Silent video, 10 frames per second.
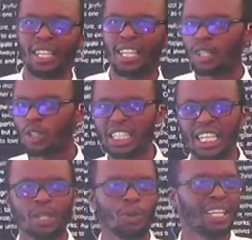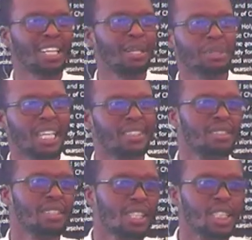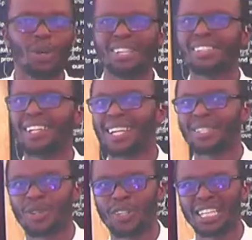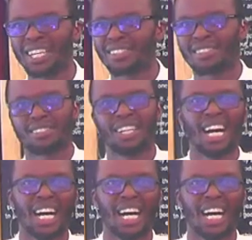Hello, Ian. Welcome, Ian. Do you want the lights on? Yes.